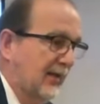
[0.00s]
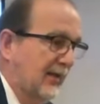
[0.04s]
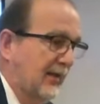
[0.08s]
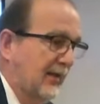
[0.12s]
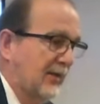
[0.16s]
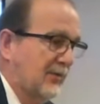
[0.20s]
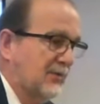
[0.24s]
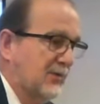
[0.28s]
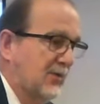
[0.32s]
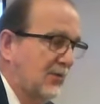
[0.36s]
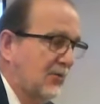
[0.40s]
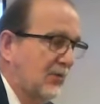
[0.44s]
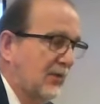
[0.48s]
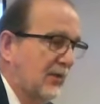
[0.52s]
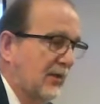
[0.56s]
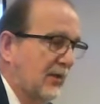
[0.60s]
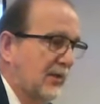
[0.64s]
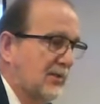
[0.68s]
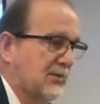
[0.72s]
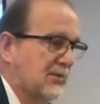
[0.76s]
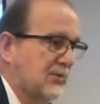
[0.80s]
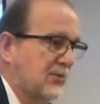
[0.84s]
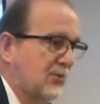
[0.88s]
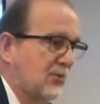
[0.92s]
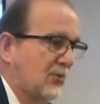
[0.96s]
as
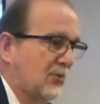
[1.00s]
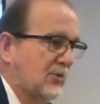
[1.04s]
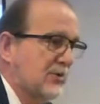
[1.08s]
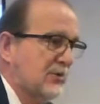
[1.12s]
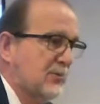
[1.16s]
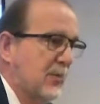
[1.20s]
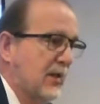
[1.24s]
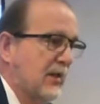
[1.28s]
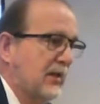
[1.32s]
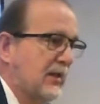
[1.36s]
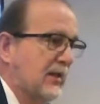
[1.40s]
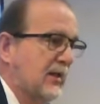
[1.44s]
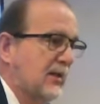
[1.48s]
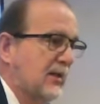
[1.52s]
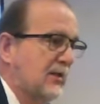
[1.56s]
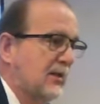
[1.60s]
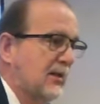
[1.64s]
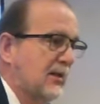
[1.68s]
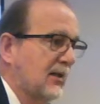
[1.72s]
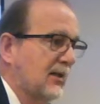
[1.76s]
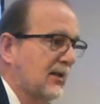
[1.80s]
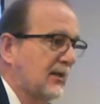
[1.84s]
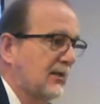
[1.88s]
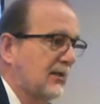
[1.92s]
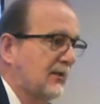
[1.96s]
you as you were
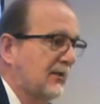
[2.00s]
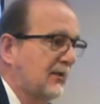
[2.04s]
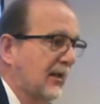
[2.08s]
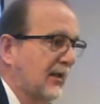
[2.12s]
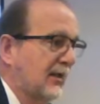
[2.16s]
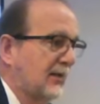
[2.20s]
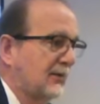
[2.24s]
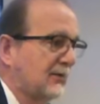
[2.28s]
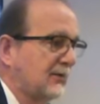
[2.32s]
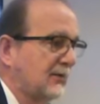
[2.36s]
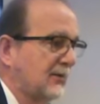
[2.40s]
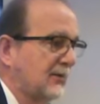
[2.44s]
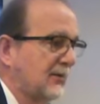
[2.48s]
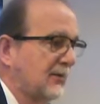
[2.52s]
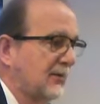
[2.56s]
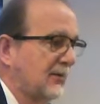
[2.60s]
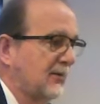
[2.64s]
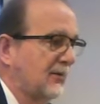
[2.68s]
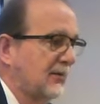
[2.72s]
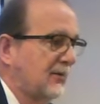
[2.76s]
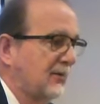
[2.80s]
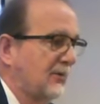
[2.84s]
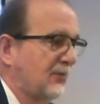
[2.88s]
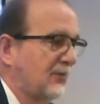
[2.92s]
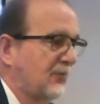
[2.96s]
speaking, that
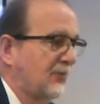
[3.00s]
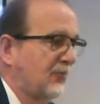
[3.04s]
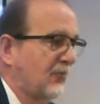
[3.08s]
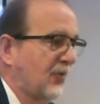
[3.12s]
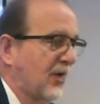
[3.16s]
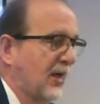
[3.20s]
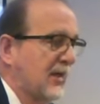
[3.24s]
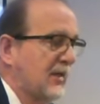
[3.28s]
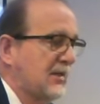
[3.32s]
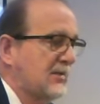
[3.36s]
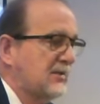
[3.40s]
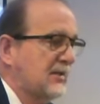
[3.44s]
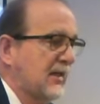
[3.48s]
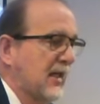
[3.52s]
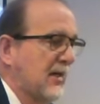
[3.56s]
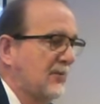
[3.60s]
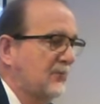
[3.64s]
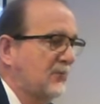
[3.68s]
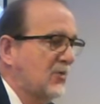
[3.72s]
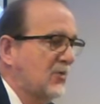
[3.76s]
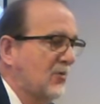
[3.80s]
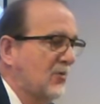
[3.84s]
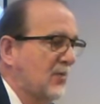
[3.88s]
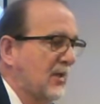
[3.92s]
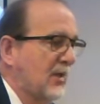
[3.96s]
phrase
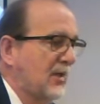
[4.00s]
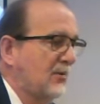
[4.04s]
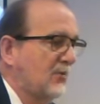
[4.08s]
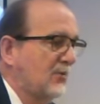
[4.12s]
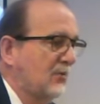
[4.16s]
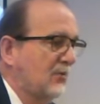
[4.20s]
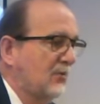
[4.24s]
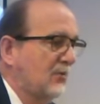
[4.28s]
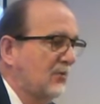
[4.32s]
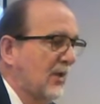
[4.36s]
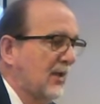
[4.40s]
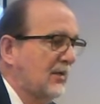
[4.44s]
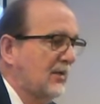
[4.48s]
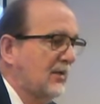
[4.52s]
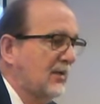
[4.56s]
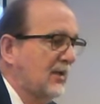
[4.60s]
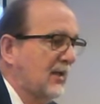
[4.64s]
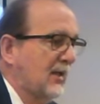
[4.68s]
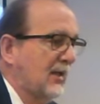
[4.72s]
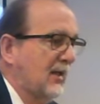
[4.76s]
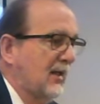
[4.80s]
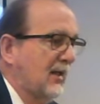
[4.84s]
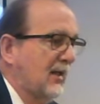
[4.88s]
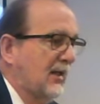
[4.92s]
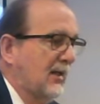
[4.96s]
came to me
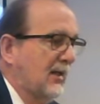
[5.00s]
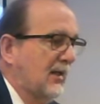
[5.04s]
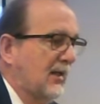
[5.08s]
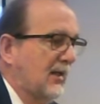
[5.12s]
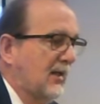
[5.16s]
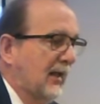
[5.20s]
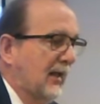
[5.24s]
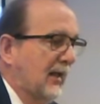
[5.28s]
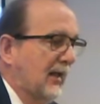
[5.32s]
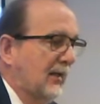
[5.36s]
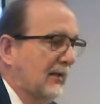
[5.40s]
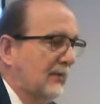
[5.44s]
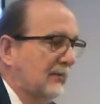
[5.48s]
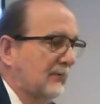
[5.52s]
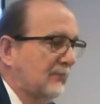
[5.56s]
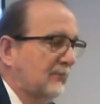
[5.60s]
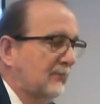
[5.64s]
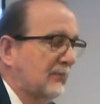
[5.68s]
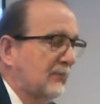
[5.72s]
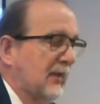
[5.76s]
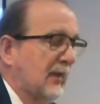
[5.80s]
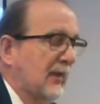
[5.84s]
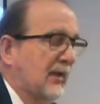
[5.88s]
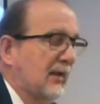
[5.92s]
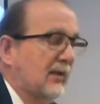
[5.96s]
when
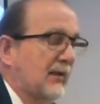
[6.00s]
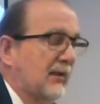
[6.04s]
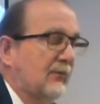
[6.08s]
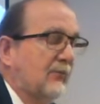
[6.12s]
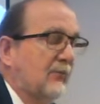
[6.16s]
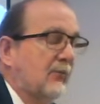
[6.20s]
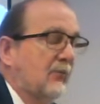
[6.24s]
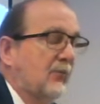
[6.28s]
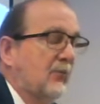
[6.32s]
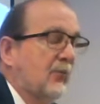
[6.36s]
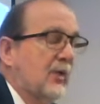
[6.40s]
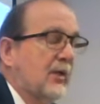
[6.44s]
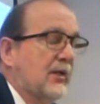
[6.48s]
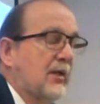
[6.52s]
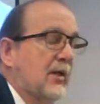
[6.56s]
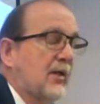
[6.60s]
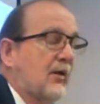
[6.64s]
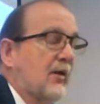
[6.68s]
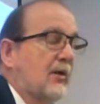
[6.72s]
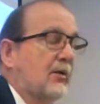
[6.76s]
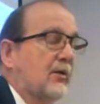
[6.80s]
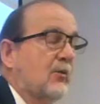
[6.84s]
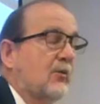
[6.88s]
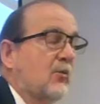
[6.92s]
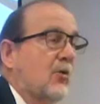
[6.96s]
um, when
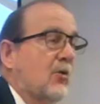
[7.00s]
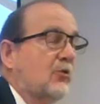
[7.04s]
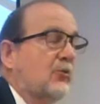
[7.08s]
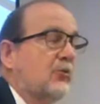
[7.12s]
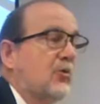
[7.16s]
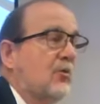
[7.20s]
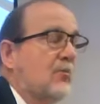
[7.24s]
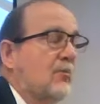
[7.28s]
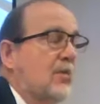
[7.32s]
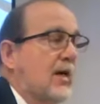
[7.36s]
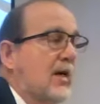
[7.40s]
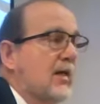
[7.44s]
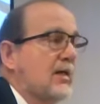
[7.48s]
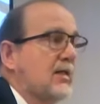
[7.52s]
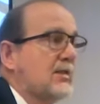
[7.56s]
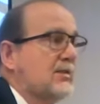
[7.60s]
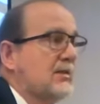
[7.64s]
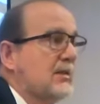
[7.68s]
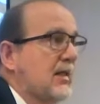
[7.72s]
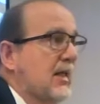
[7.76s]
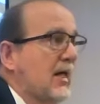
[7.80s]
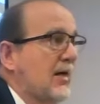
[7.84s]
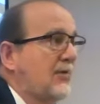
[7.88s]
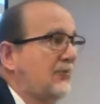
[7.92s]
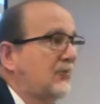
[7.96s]
they're on the road to
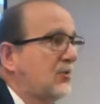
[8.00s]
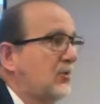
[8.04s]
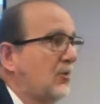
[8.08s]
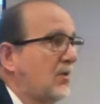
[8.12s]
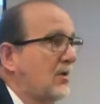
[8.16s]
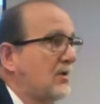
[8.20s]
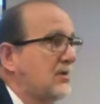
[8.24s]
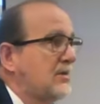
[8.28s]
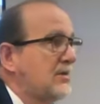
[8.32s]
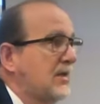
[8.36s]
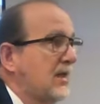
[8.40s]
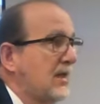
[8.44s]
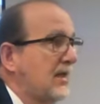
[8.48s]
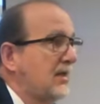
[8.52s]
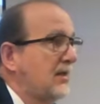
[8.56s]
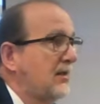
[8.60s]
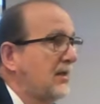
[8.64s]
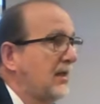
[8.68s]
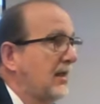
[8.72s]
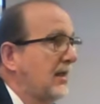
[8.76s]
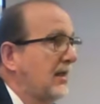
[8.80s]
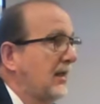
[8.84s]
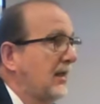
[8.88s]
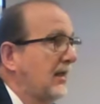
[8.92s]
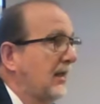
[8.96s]
Emmaus, and afterwards
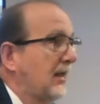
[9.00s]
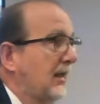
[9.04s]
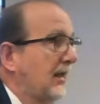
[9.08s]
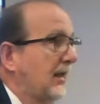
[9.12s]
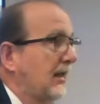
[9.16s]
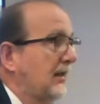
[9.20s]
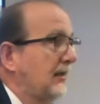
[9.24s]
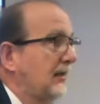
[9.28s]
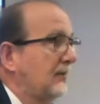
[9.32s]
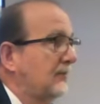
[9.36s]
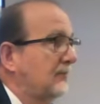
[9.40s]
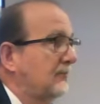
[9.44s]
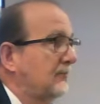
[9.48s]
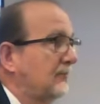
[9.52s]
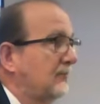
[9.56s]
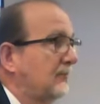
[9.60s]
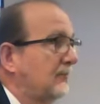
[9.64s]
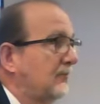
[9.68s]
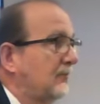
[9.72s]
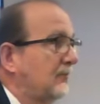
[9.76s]
they uh,